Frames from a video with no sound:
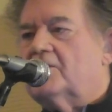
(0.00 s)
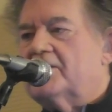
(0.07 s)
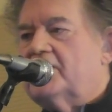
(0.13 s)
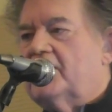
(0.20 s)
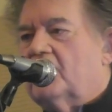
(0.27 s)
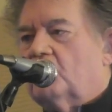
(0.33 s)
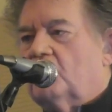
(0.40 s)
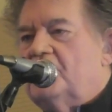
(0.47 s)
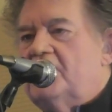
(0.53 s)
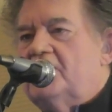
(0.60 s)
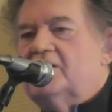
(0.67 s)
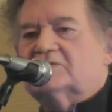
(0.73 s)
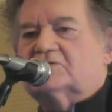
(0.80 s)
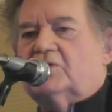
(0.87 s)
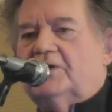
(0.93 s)
I can't read
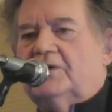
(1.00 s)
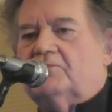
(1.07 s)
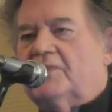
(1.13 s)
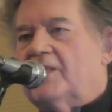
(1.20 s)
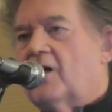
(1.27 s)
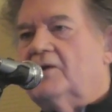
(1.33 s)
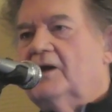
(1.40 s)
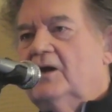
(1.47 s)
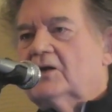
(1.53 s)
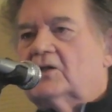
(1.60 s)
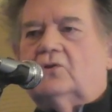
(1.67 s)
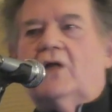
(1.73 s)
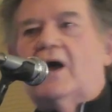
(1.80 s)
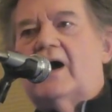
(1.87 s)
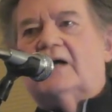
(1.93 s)
as good without
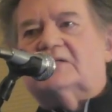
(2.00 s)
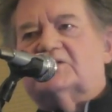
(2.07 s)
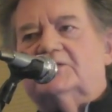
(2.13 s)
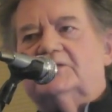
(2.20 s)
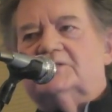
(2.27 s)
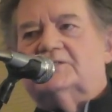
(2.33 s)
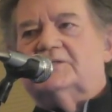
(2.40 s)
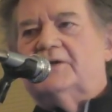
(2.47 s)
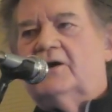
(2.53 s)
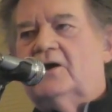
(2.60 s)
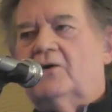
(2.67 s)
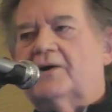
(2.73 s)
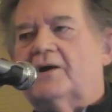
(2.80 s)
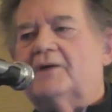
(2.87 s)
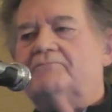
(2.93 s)
glasses, you
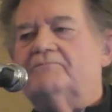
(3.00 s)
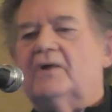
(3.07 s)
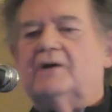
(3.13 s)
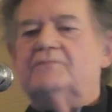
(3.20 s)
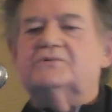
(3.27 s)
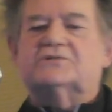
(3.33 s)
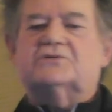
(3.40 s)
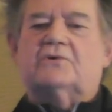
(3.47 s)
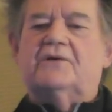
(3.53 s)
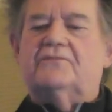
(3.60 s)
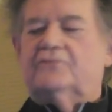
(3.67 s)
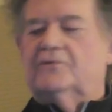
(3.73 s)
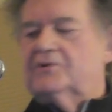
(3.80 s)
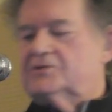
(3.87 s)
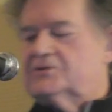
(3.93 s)
know, and I, I'm just
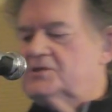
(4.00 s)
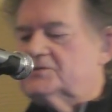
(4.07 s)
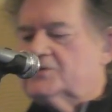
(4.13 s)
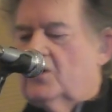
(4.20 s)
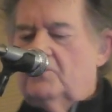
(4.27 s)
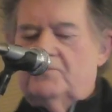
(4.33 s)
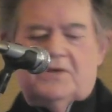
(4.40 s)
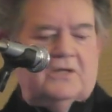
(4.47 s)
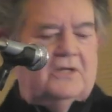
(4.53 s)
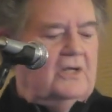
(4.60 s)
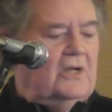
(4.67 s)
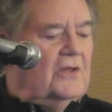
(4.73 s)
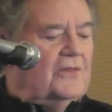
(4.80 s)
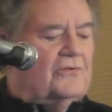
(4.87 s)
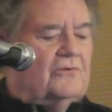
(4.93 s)
grateful that she's helped me
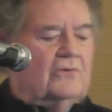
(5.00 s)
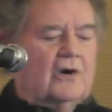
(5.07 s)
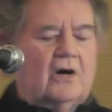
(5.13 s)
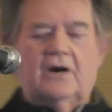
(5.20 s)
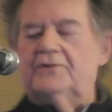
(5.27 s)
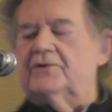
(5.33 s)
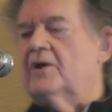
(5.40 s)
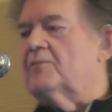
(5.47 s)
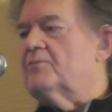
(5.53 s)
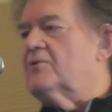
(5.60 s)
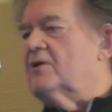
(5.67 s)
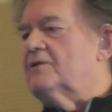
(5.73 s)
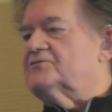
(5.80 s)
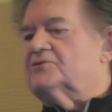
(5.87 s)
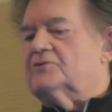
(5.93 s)
through a number
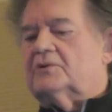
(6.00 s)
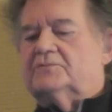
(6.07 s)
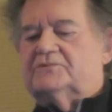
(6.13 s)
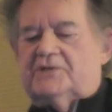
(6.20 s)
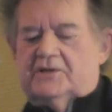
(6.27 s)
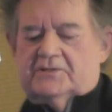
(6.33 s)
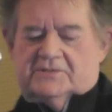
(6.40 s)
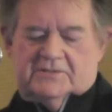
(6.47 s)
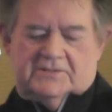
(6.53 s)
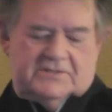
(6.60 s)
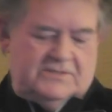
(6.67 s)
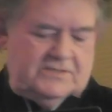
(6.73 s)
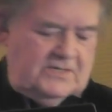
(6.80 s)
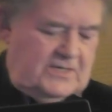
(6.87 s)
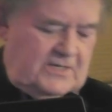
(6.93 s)
of circumstances.